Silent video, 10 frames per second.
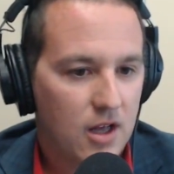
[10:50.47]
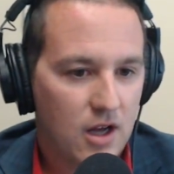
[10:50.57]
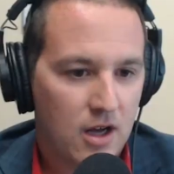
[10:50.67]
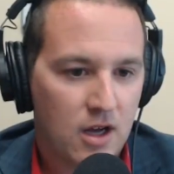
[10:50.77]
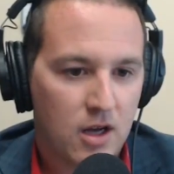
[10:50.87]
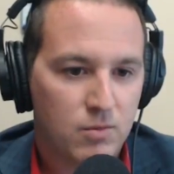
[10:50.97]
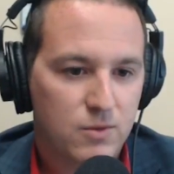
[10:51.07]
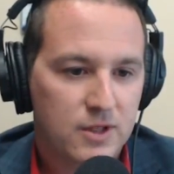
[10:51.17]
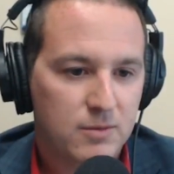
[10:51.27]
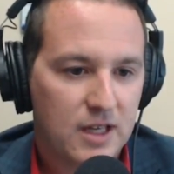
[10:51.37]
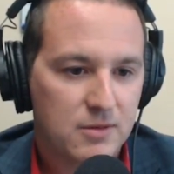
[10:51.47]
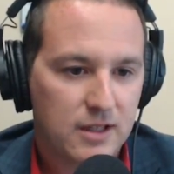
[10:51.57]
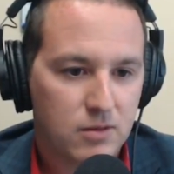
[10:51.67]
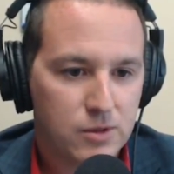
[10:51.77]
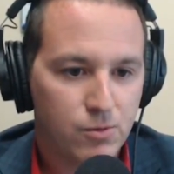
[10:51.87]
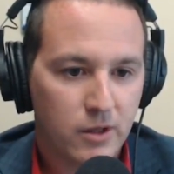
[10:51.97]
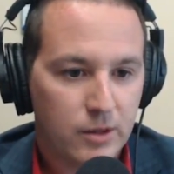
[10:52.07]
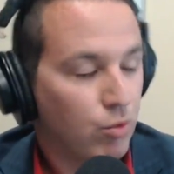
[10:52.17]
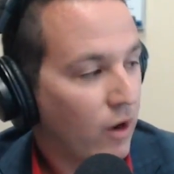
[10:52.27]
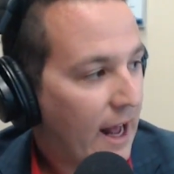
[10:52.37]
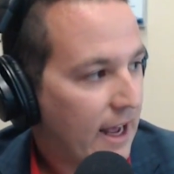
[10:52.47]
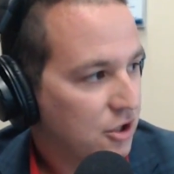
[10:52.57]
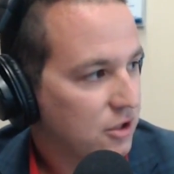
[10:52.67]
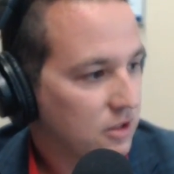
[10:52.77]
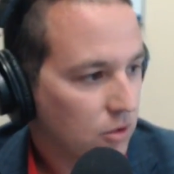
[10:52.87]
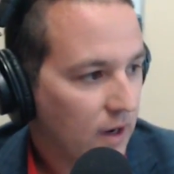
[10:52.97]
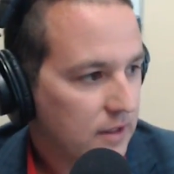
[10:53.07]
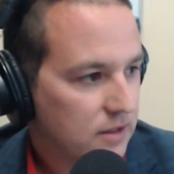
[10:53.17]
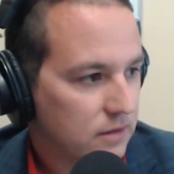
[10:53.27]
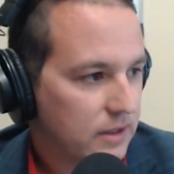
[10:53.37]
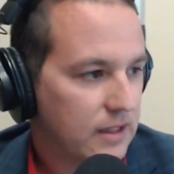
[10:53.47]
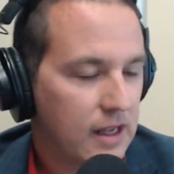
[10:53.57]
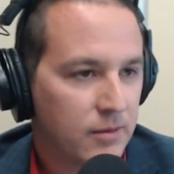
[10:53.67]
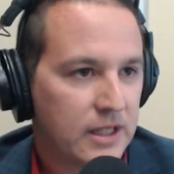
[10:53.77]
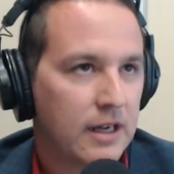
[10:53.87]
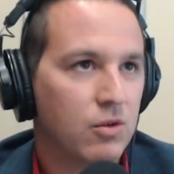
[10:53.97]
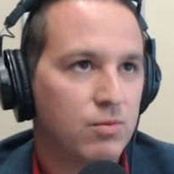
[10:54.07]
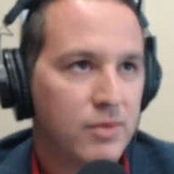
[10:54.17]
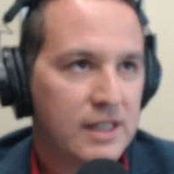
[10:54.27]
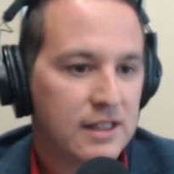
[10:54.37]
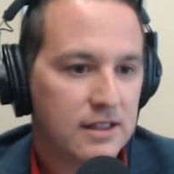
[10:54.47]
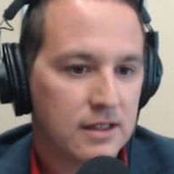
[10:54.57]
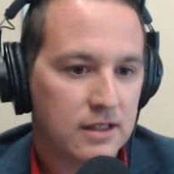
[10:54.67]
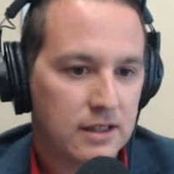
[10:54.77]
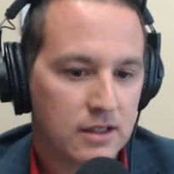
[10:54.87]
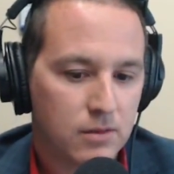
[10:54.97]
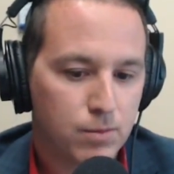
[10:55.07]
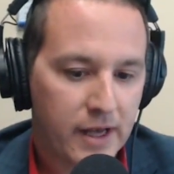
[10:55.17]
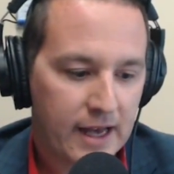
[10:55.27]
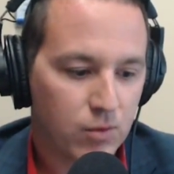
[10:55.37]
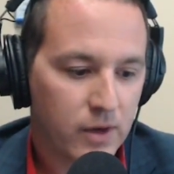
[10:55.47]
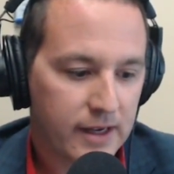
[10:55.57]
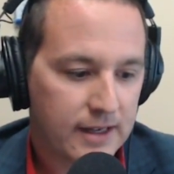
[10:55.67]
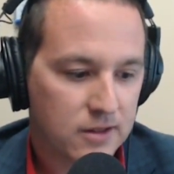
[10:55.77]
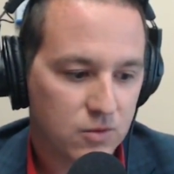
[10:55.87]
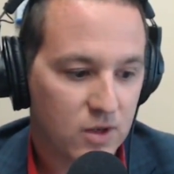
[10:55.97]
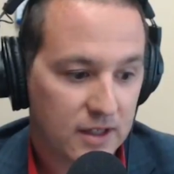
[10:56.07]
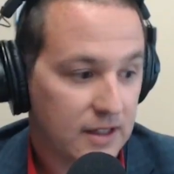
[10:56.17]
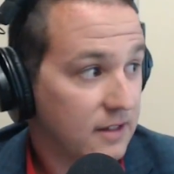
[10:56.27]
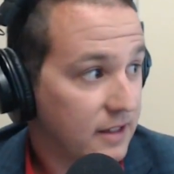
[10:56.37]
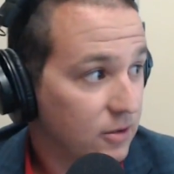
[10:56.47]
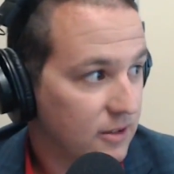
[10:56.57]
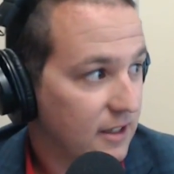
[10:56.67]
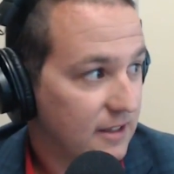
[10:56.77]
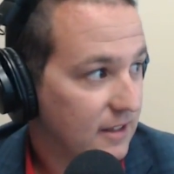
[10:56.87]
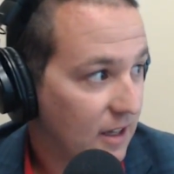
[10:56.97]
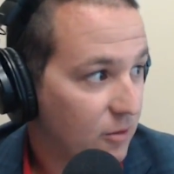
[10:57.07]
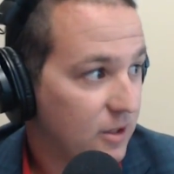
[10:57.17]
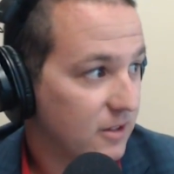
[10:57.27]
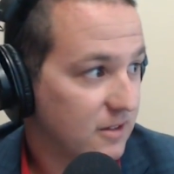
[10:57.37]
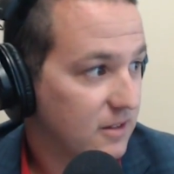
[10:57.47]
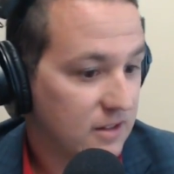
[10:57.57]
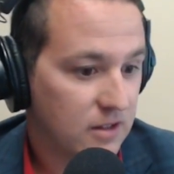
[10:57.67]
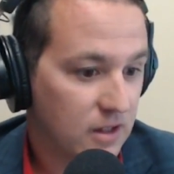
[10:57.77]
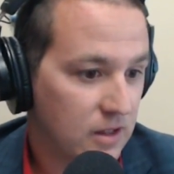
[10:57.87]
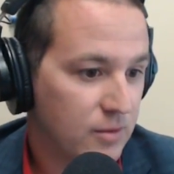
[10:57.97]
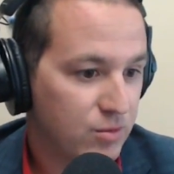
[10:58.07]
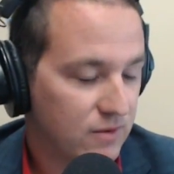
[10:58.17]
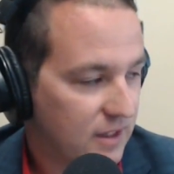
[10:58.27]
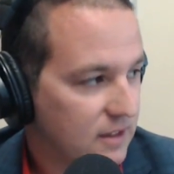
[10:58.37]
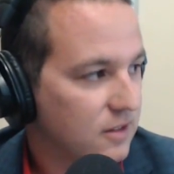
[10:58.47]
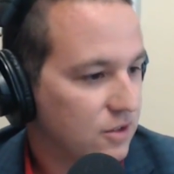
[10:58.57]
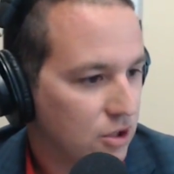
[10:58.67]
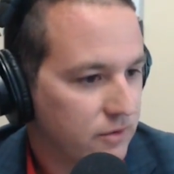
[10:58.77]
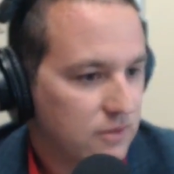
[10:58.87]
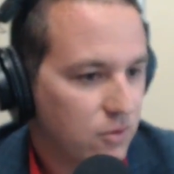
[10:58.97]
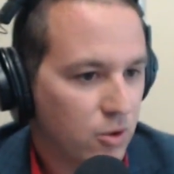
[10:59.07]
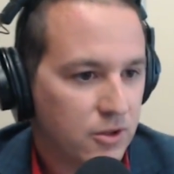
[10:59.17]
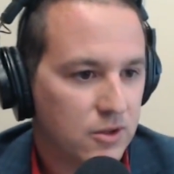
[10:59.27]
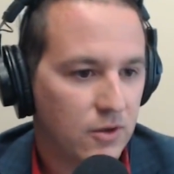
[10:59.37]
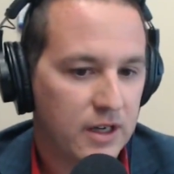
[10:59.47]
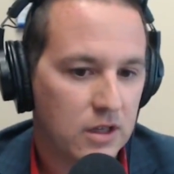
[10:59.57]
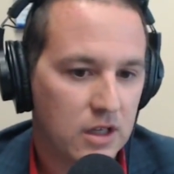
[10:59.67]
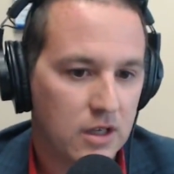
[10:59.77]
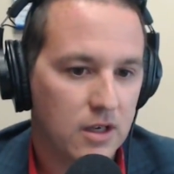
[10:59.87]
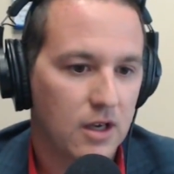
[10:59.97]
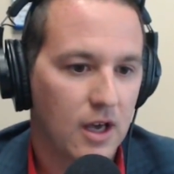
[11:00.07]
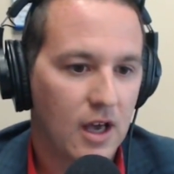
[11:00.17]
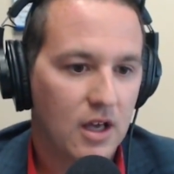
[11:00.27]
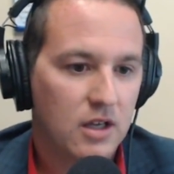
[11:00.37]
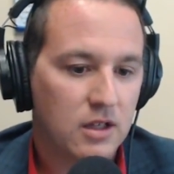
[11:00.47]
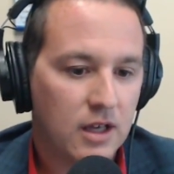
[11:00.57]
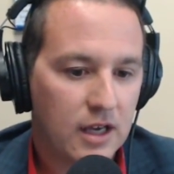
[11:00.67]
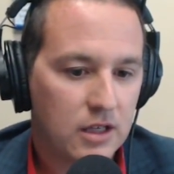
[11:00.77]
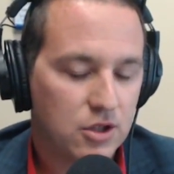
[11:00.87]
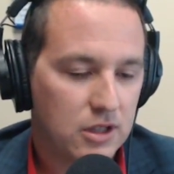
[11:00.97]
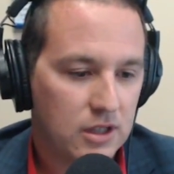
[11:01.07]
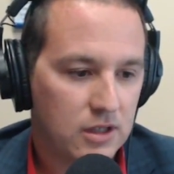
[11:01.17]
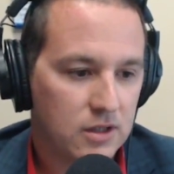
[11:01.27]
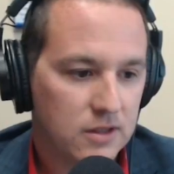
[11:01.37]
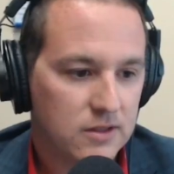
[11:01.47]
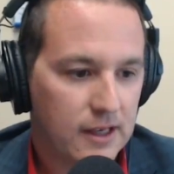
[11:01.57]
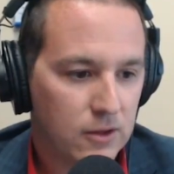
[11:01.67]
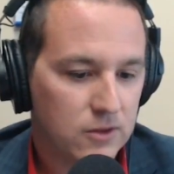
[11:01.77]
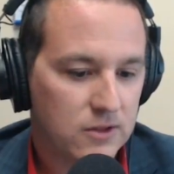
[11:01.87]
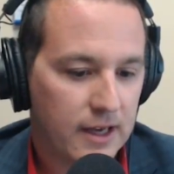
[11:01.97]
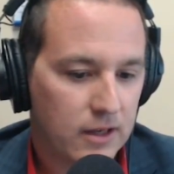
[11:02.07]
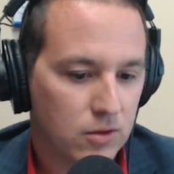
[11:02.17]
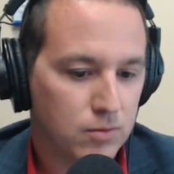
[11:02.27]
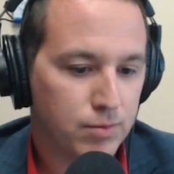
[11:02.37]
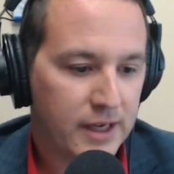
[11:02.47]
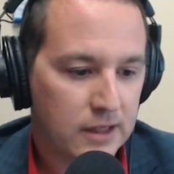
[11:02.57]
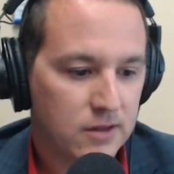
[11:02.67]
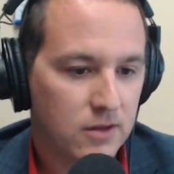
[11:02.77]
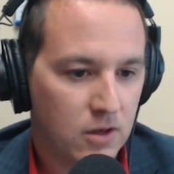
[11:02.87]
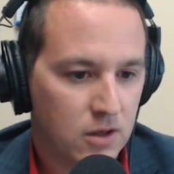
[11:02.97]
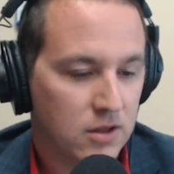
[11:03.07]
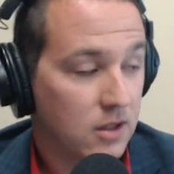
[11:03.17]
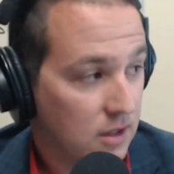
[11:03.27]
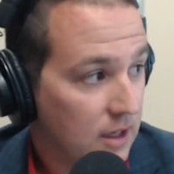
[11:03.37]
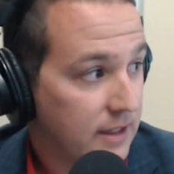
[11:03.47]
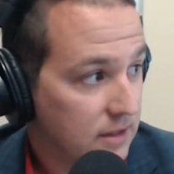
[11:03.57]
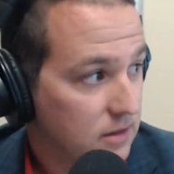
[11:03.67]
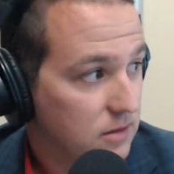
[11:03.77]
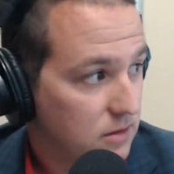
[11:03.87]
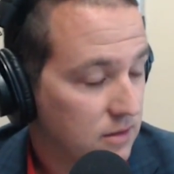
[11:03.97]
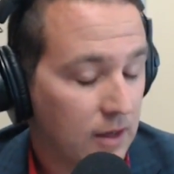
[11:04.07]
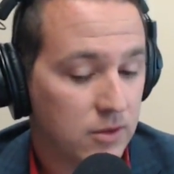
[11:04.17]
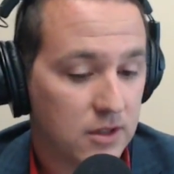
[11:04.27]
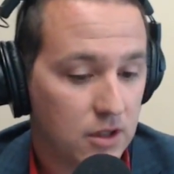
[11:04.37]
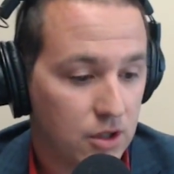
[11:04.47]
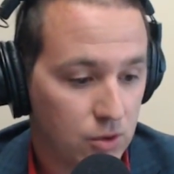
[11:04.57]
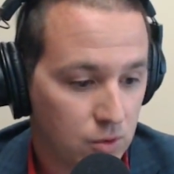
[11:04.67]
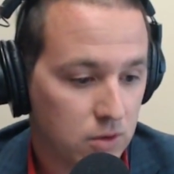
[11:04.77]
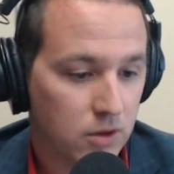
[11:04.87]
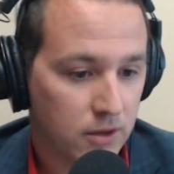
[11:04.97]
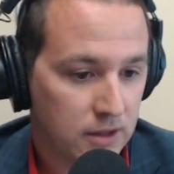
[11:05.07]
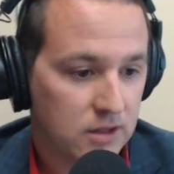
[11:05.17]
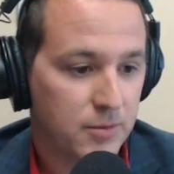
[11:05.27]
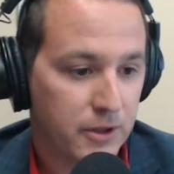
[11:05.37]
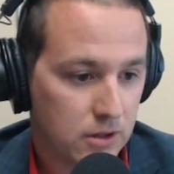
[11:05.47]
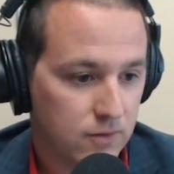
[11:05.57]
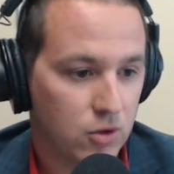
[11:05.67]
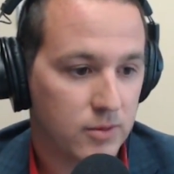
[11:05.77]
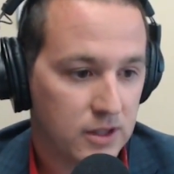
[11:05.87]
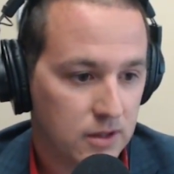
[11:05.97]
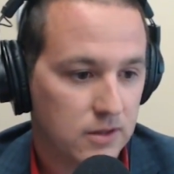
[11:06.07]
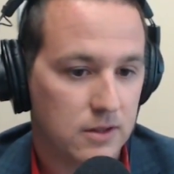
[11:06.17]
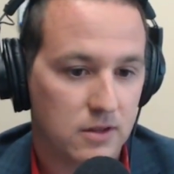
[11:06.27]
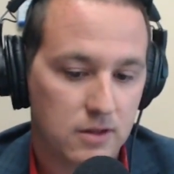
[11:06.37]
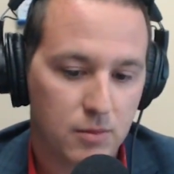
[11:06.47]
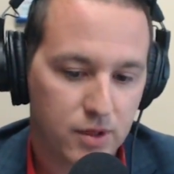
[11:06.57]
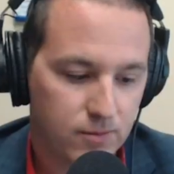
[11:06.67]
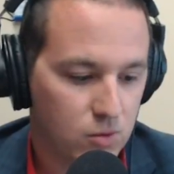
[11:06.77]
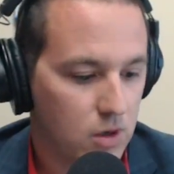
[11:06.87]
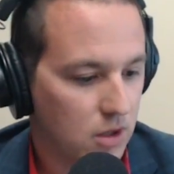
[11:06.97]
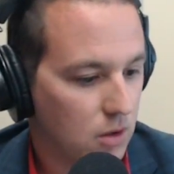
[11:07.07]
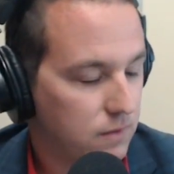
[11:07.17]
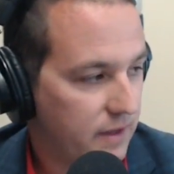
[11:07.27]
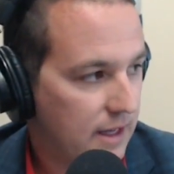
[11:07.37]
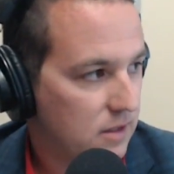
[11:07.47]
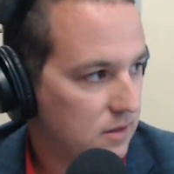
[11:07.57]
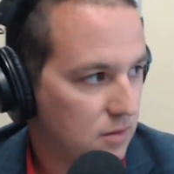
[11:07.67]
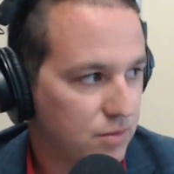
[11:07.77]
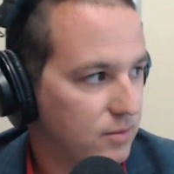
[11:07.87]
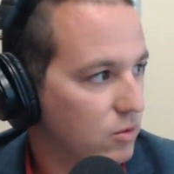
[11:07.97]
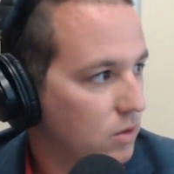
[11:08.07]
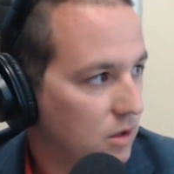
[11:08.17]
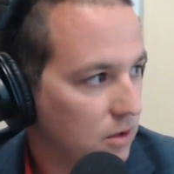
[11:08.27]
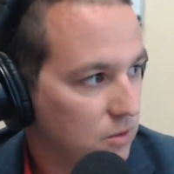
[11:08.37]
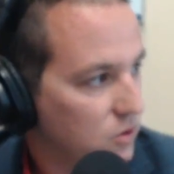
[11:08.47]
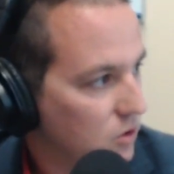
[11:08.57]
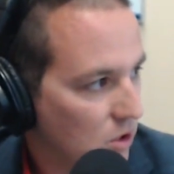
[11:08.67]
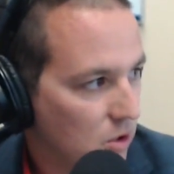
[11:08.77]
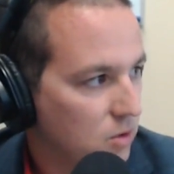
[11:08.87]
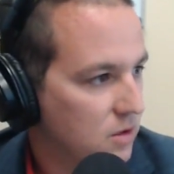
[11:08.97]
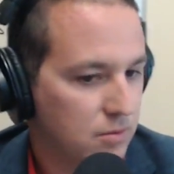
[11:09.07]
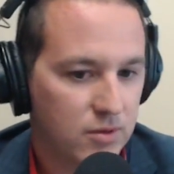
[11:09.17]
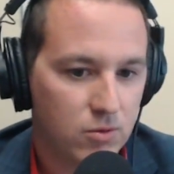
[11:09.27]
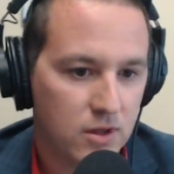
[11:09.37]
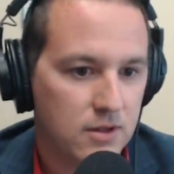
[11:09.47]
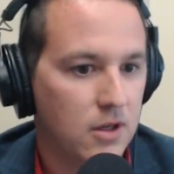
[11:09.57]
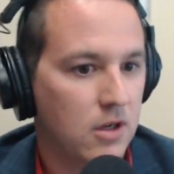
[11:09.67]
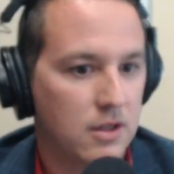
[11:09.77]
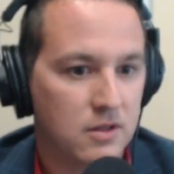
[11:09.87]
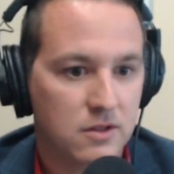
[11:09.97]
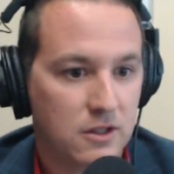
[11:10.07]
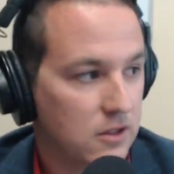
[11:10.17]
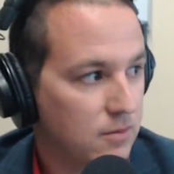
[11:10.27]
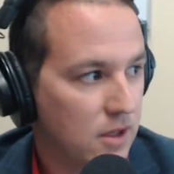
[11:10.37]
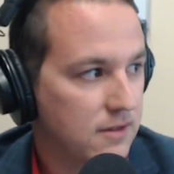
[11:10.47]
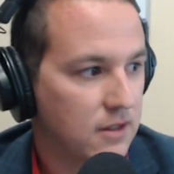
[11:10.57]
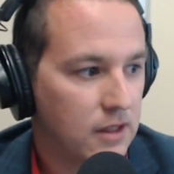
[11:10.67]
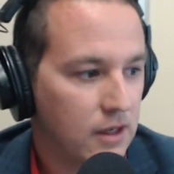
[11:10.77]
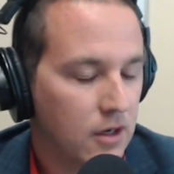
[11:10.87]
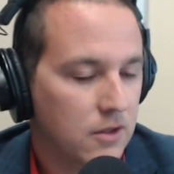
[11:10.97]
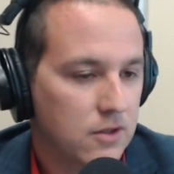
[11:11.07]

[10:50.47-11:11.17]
Sometimes I can be really brash and aggressive, and I mean, I don't mean it in a bad way. I just want to get a deal done. I want to let me provide this service for you. So I think gauging sales cycle based on the client, that was a huge learning experience for me. So some people want to go fast, some people want to go slow, some people want to talk in 6 months, a year.